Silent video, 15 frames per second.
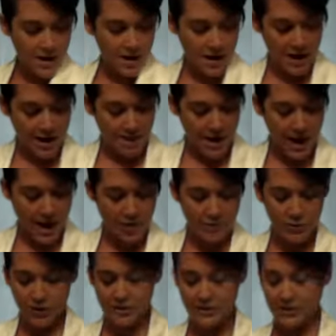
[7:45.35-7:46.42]
how I'm
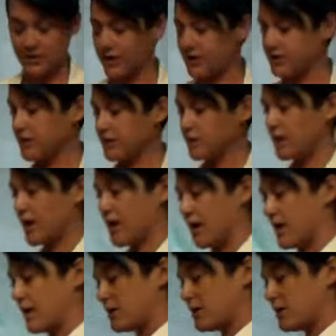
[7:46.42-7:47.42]
going to lace her hair.